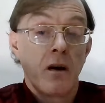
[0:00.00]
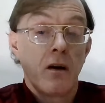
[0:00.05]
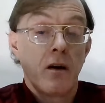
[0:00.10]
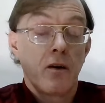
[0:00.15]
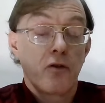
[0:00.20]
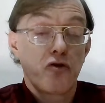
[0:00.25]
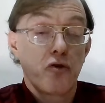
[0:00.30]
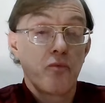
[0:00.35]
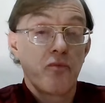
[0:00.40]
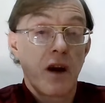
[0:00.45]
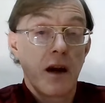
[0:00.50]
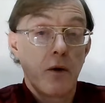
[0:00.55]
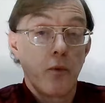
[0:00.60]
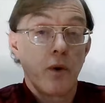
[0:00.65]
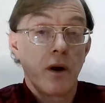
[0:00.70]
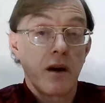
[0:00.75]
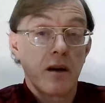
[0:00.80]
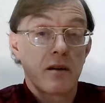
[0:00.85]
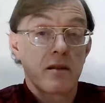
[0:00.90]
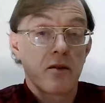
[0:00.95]
Some
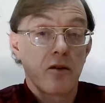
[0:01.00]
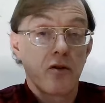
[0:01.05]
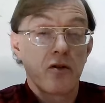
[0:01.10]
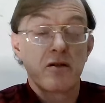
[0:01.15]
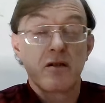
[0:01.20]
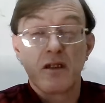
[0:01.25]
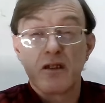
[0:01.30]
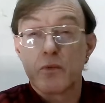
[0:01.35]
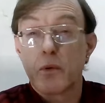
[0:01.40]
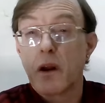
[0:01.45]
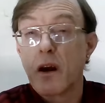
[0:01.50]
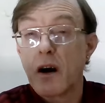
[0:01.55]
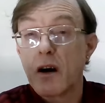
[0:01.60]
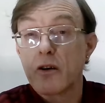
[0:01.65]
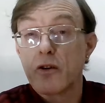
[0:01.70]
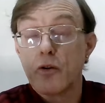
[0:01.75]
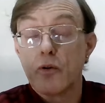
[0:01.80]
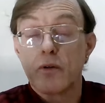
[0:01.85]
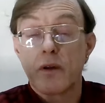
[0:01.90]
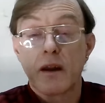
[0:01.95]
right-wing sources will
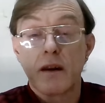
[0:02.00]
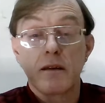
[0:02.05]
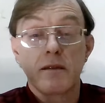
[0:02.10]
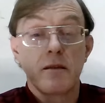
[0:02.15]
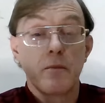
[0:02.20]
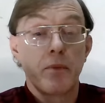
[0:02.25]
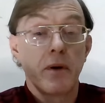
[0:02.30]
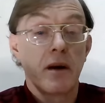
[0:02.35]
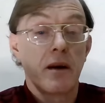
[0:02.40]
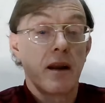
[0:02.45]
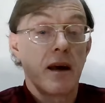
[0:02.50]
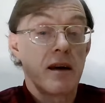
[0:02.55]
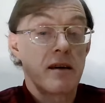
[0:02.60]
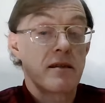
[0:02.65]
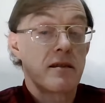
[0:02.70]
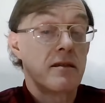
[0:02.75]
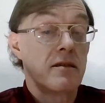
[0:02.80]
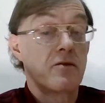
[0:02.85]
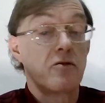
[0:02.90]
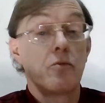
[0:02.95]
argue that it's a bit
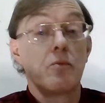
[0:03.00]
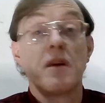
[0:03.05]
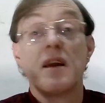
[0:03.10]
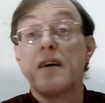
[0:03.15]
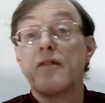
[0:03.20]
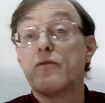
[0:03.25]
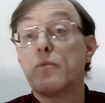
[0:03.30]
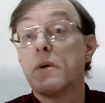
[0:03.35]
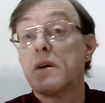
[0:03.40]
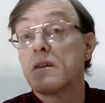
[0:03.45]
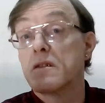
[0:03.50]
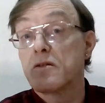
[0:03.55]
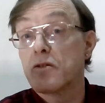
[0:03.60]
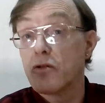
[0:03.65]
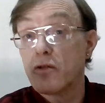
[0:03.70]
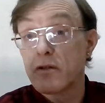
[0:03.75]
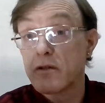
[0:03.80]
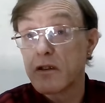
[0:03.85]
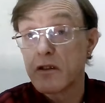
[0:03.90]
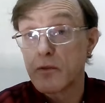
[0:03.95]
less, and some left-wing
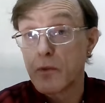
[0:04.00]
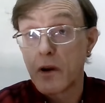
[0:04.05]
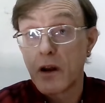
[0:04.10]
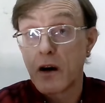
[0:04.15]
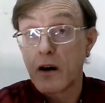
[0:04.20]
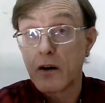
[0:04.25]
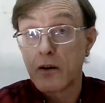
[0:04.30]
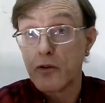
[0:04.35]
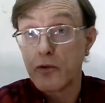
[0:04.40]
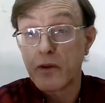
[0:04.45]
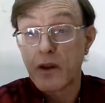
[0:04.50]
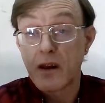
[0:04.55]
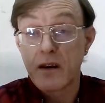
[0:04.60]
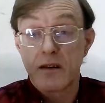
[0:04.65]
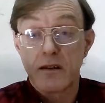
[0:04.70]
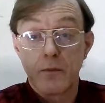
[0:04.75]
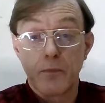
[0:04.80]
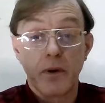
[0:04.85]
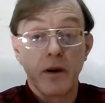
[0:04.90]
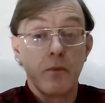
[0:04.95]
sources will argue that
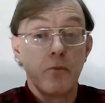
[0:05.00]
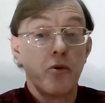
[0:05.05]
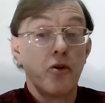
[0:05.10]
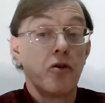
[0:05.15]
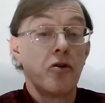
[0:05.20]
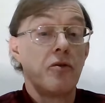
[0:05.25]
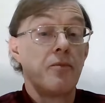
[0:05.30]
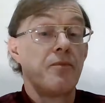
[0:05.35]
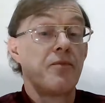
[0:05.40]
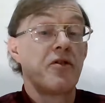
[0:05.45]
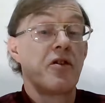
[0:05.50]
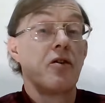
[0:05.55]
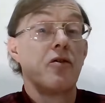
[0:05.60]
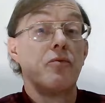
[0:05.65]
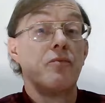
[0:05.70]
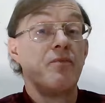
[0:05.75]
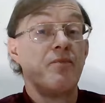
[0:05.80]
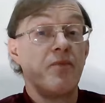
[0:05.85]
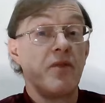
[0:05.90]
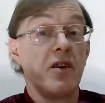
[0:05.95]
it's a bit more.
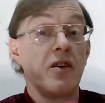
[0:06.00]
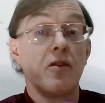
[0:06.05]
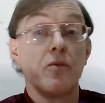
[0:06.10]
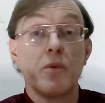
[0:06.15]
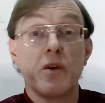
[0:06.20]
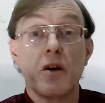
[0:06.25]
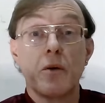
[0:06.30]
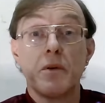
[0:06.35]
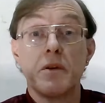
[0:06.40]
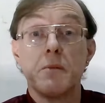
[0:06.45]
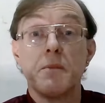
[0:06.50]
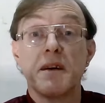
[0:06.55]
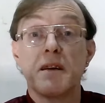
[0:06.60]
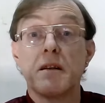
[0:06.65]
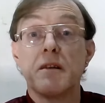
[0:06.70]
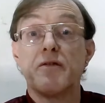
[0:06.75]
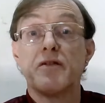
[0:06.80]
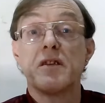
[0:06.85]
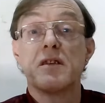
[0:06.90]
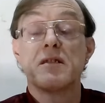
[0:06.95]
So, you know, we'll go in the middle
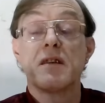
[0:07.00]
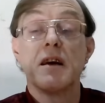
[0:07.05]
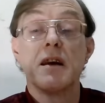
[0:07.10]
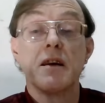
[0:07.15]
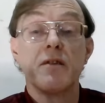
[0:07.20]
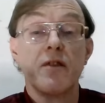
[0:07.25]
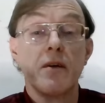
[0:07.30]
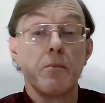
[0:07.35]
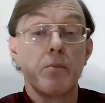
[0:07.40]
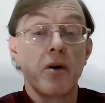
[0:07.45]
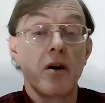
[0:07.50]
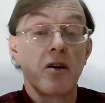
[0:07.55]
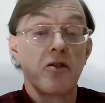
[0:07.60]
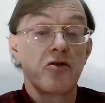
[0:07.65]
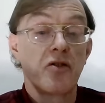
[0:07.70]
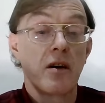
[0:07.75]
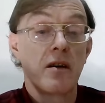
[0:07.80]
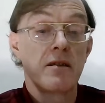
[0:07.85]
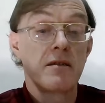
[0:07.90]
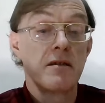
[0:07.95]
for the sake of
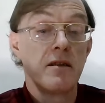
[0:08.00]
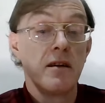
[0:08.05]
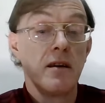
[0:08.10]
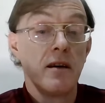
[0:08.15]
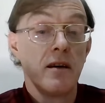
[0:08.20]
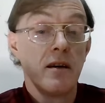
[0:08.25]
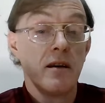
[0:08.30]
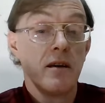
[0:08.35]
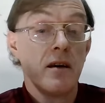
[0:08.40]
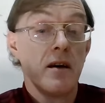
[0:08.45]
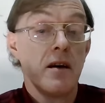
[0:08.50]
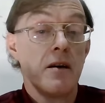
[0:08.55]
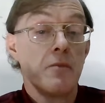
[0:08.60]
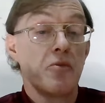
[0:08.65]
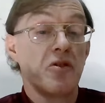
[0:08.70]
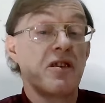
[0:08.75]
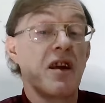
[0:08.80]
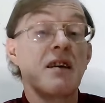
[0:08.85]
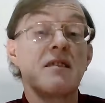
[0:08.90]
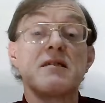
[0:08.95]
impartiality.
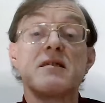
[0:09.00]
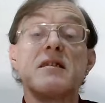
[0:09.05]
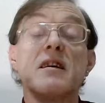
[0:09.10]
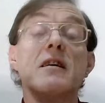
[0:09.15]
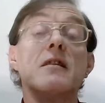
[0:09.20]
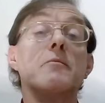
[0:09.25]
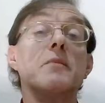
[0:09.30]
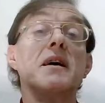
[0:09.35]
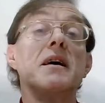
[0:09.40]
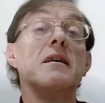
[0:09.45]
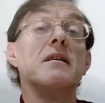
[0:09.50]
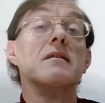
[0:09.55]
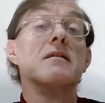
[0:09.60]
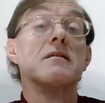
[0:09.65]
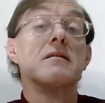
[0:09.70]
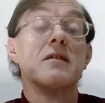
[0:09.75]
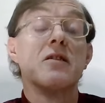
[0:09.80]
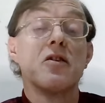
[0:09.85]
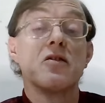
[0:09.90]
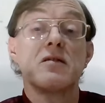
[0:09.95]
But that still
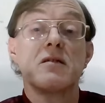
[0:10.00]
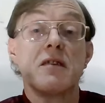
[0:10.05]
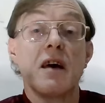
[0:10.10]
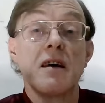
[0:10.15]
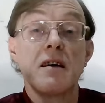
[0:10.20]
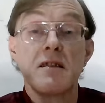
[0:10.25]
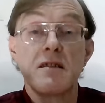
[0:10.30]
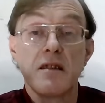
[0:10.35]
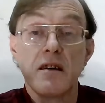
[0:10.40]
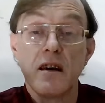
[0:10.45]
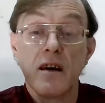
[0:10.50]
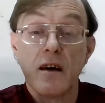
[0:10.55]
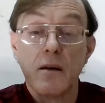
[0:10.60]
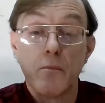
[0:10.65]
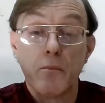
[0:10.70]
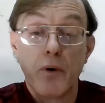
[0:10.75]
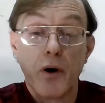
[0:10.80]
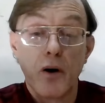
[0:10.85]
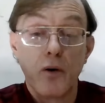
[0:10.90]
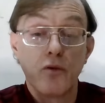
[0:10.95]
means the austerity
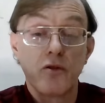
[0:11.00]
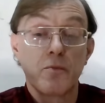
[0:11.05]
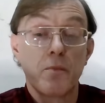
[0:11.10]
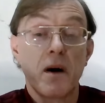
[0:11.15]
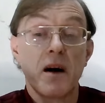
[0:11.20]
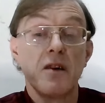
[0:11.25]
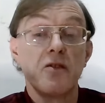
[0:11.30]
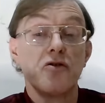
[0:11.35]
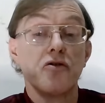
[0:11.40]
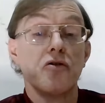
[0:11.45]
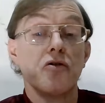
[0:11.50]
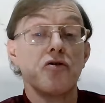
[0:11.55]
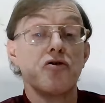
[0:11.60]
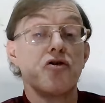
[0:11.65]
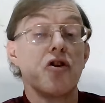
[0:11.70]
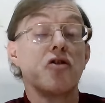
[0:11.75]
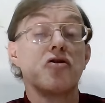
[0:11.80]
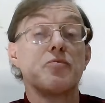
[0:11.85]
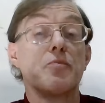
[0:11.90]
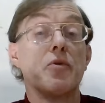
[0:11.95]
imposed by George
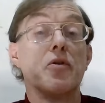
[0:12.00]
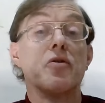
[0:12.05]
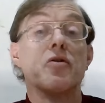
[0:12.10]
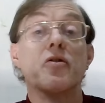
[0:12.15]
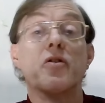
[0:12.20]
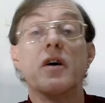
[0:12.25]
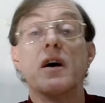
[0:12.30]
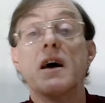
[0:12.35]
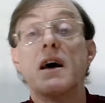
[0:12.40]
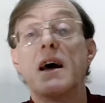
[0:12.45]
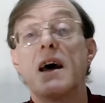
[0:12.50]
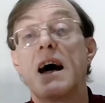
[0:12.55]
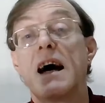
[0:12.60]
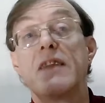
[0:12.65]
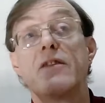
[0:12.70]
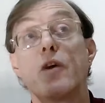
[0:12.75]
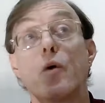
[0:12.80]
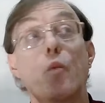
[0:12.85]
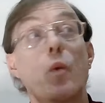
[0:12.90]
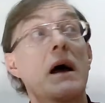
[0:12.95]
Osborne
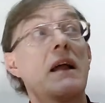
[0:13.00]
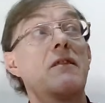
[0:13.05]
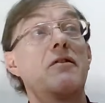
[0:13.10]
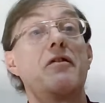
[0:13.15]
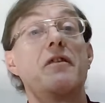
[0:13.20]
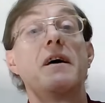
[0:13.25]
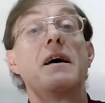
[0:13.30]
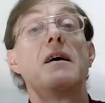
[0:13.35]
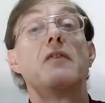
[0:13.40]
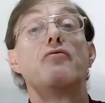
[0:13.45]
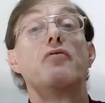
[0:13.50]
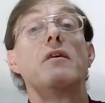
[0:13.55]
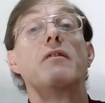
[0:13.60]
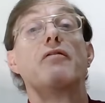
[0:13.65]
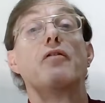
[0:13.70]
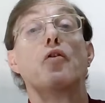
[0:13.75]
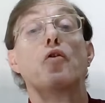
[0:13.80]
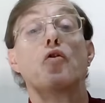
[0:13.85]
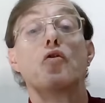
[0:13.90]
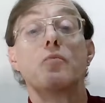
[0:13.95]
and the welfare
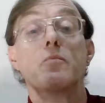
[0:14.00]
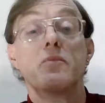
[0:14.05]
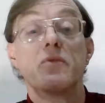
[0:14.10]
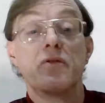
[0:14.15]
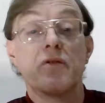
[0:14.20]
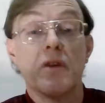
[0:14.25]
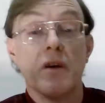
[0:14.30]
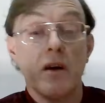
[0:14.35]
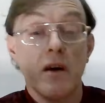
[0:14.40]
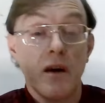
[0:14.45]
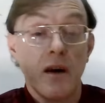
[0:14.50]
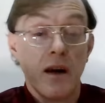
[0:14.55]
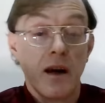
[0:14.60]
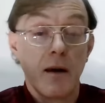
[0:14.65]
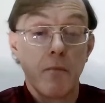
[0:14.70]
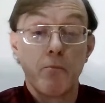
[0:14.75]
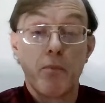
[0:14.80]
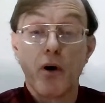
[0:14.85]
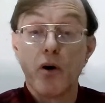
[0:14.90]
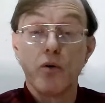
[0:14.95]
reforms
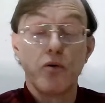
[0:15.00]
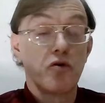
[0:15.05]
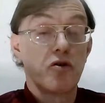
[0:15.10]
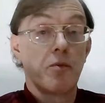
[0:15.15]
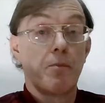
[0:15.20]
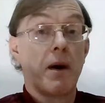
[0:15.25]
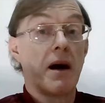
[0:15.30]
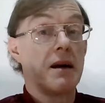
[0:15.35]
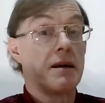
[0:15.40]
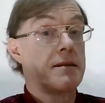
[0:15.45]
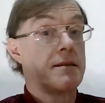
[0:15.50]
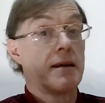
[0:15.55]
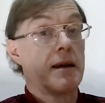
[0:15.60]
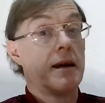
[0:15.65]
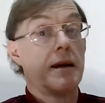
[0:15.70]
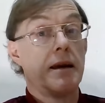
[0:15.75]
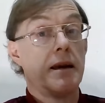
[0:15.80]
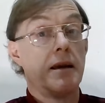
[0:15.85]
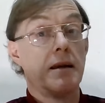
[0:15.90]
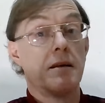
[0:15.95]
imposed by
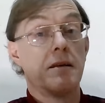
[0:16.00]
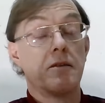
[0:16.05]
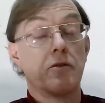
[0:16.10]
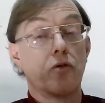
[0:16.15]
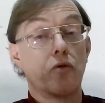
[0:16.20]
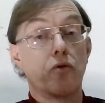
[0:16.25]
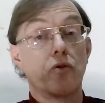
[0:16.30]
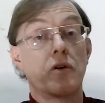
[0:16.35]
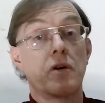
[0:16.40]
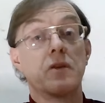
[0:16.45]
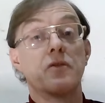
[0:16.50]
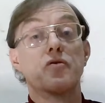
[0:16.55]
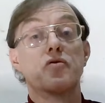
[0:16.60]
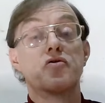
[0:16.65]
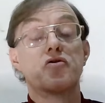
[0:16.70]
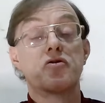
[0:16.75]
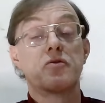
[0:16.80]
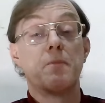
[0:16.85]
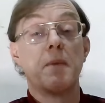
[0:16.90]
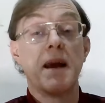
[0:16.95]
Sir Iain Duncan
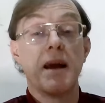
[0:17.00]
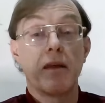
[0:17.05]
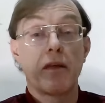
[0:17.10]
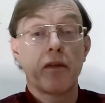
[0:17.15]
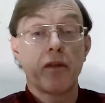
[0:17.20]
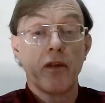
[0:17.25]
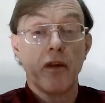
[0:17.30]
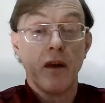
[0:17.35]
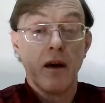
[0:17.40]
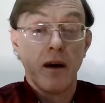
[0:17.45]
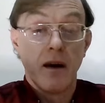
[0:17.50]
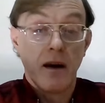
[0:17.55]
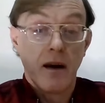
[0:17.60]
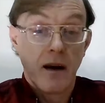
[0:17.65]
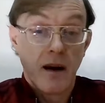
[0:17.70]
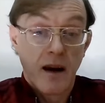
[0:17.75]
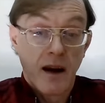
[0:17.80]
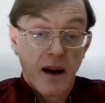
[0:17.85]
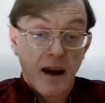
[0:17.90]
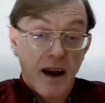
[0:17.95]
Smith
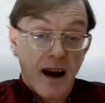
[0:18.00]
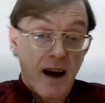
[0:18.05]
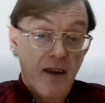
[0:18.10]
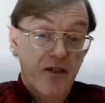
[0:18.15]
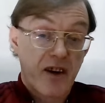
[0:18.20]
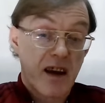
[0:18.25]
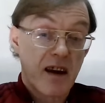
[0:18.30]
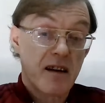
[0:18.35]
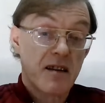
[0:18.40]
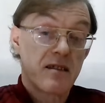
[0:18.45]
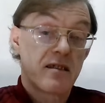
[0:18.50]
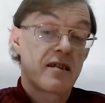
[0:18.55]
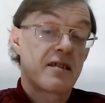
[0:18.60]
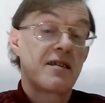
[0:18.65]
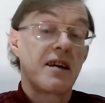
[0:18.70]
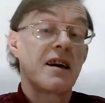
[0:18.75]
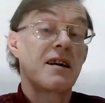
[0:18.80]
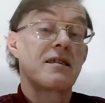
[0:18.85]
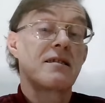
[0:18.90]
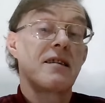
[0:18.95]
have killed
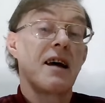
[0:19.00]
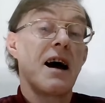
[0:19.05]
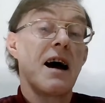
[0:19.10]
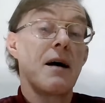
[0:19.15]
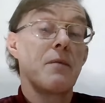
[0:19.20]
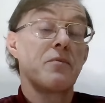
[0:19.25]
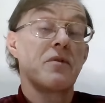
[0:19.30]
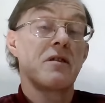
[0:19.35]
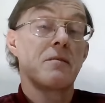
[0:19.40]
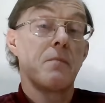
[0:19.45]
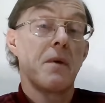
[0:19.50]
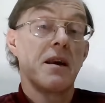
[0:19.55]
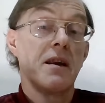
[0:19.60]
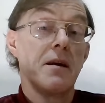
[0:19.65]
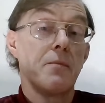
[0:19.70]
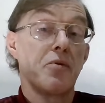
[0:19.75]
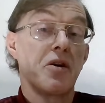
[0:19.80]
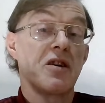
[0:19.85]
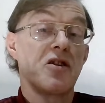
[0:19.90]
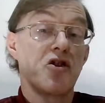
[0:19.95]
6 times as many
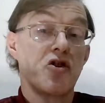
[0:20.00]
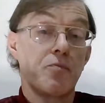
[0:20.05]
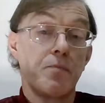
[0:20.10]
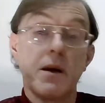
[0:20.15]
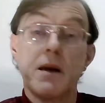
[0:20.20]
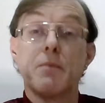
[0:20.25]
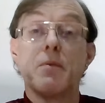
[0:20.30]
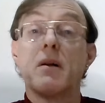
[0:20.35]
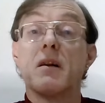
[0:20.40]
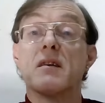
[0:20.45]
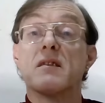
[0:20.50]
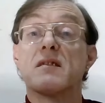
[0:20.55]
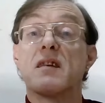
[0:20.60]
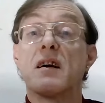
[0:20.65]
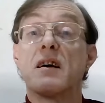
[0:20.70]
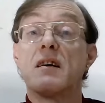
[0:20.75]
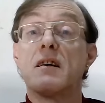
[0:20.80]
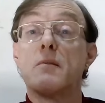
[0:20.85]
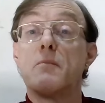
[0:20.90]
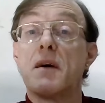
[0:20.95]
British people as
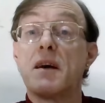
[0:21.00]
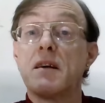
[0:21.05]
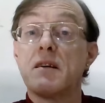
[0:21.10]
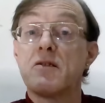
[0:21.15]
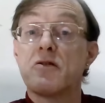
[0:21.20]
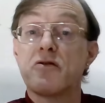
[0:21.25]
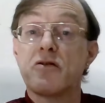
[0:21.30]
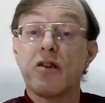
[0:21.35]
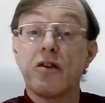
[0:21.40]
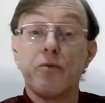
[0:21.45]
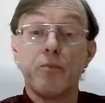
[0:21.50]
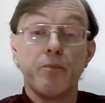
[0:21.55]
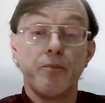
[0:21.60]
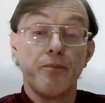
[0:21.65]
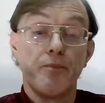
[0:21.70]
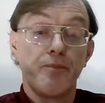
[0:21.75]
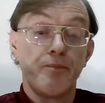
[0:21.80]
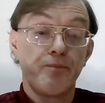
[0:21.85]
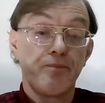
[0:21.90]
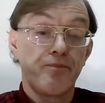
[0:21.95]
Hitler managed to.
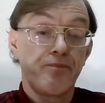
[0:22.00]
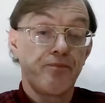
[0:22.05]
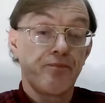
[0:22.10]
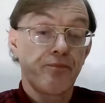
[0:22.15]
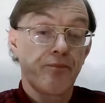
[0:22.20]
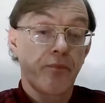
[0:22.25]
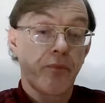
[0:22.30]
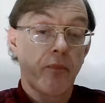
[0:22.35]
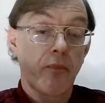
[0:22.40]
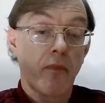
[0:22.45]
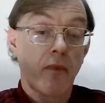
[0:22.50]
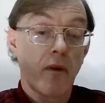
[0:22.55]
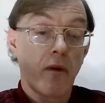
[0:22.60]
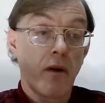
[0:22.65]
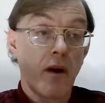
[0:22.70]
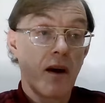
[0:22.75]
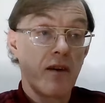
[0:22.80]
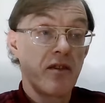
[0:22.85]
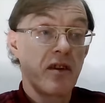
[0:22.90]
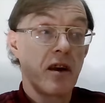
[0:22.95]

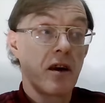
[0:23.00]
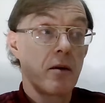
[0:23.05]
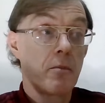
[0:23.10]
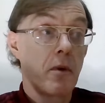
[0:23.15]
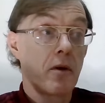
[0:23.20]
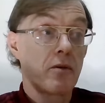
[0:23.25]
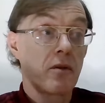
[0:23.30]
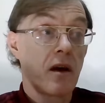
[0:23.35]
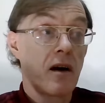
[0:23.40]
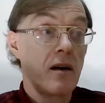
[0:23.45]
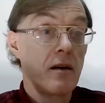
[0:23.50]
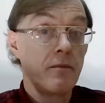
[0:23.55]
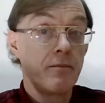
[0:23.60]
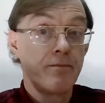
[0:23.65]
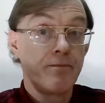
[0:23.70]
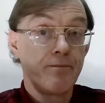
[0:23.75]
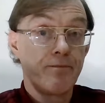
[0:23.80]
Ever think about that?